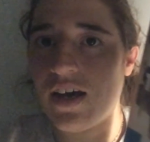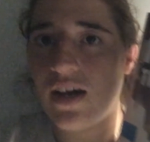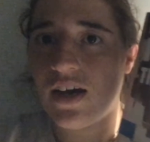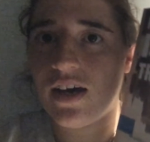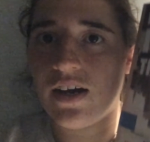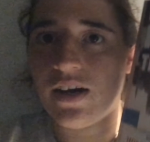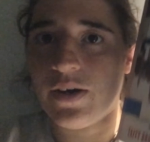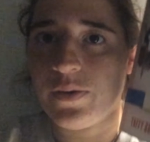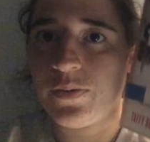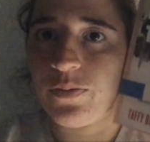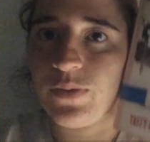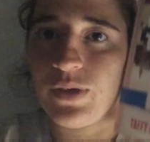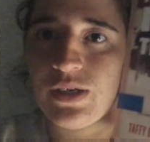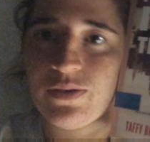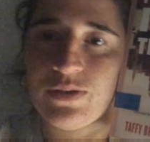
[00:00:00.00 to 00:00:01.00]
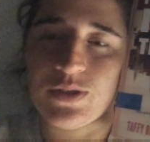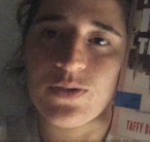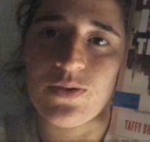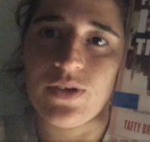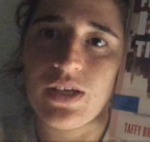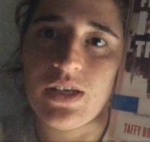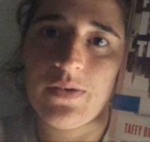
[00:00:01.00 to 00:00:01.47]
while I was
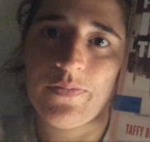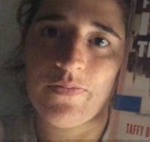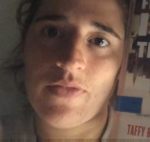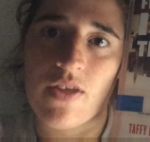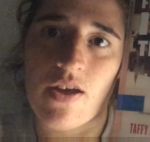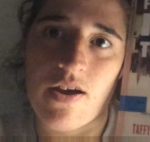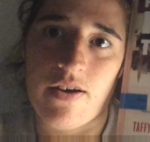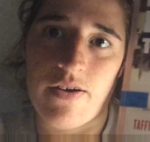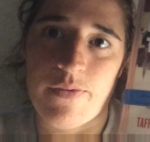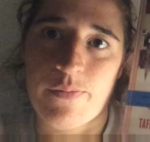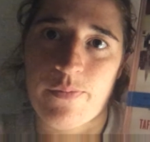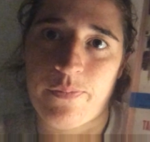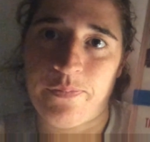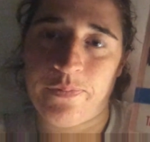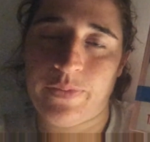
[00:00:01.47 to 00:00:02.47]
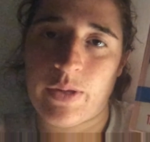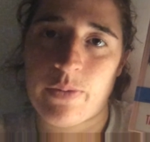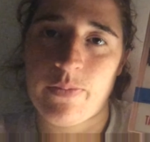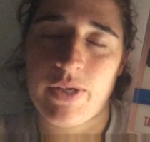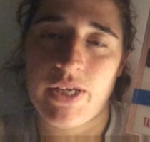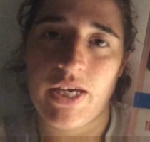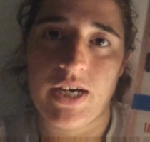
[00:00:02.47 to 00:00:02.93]
cooking,
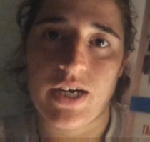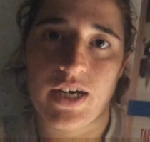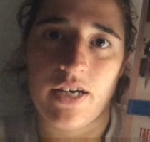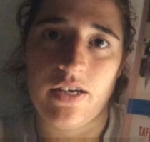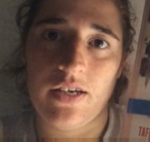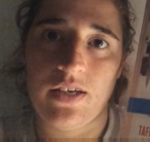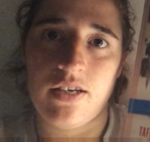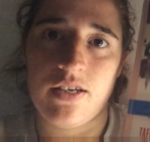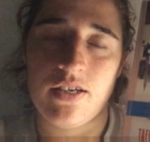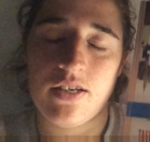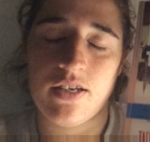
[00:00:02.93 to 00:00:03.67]
but yeah,